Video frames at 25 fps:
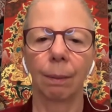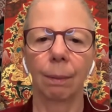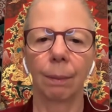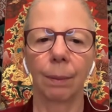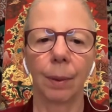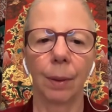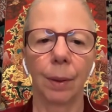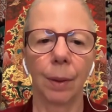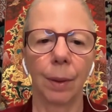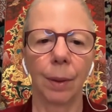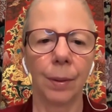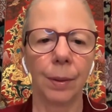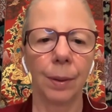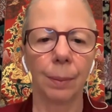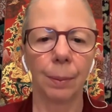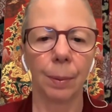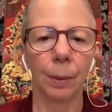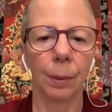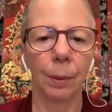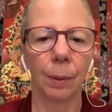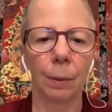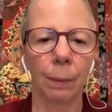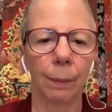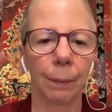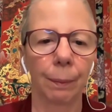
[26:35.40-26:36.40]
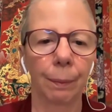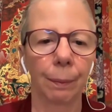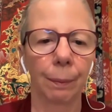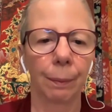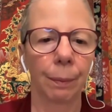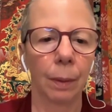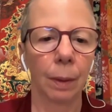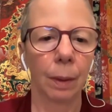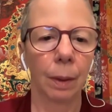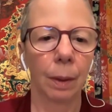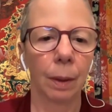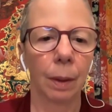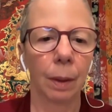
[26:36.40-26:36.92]
possible.
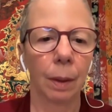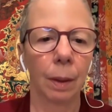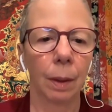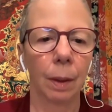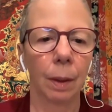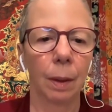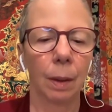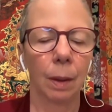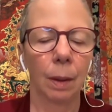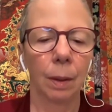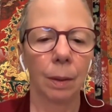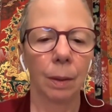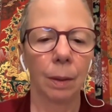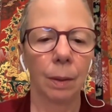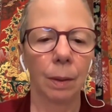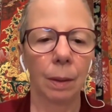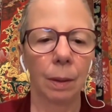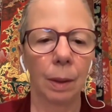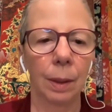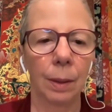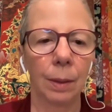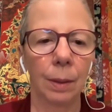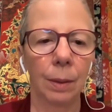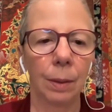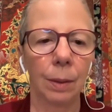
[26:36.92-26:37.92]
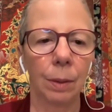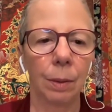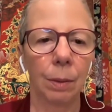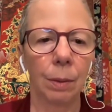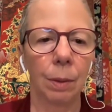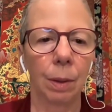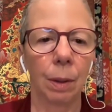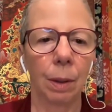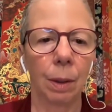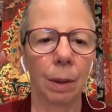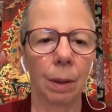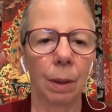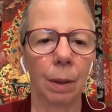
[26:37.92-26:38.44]
So let's
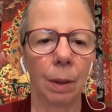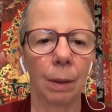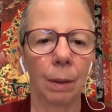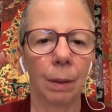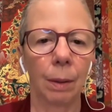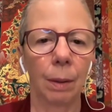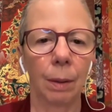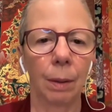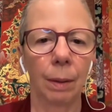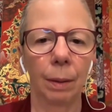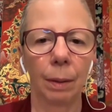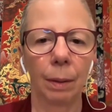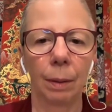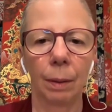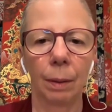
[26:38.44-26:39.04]
do our